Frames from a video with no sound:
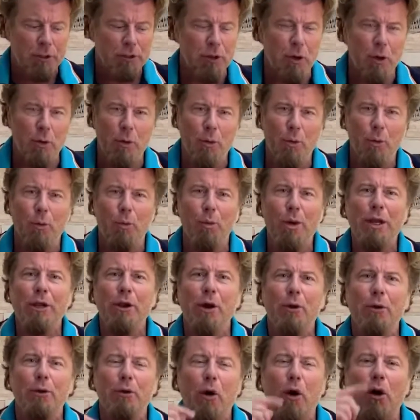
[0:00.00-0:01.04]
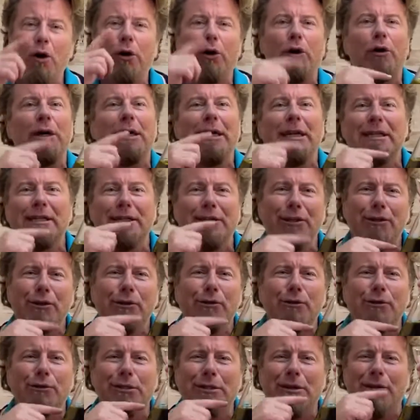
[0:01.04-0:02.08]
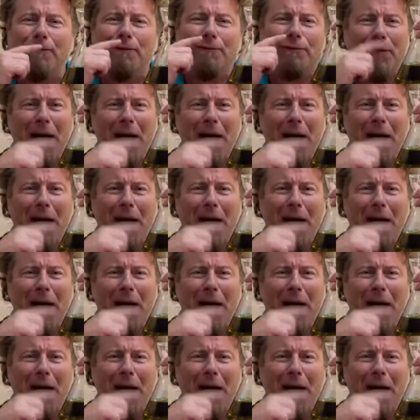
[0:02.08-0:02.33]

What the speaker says: So we no longer need to use